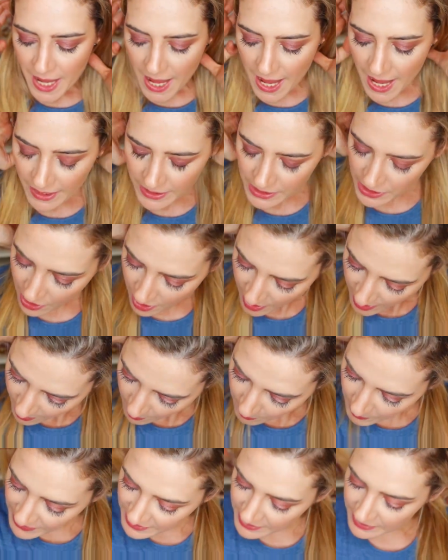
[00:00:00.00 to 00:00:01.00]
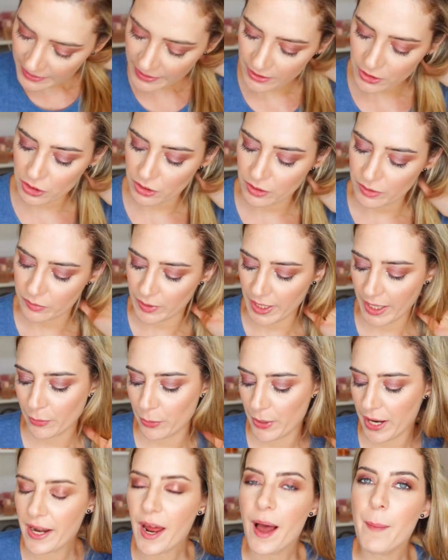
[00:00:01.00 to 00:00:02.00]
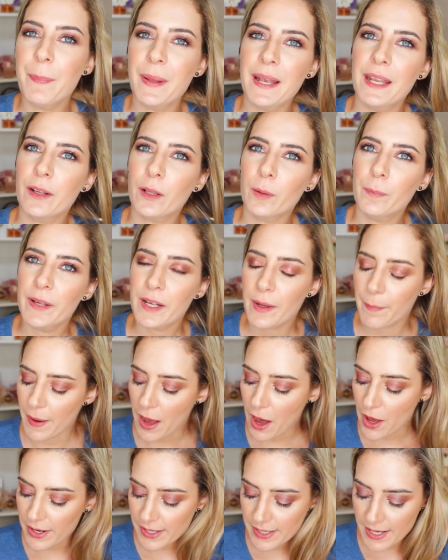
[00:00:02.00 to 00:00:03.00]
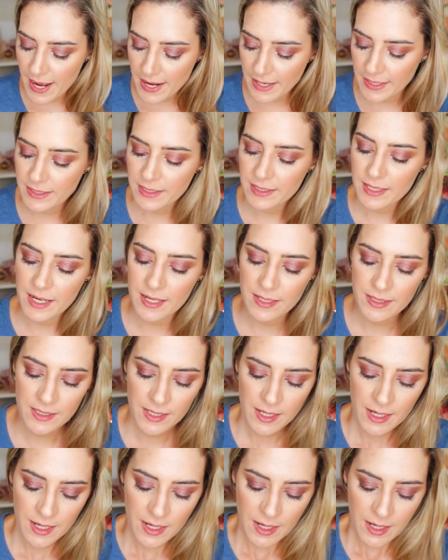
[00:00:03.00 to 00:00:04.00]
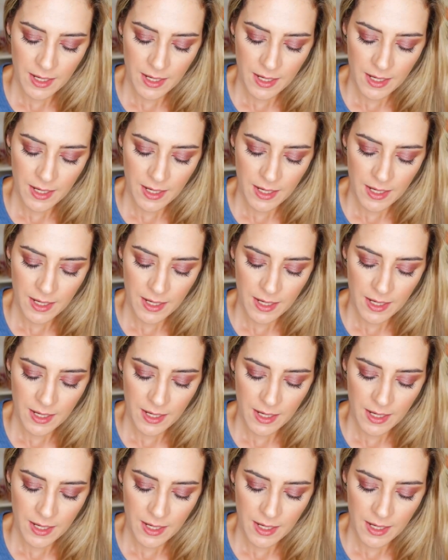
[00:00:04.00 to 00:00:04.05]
And yeah, I basically like read up a little bit about it, and it says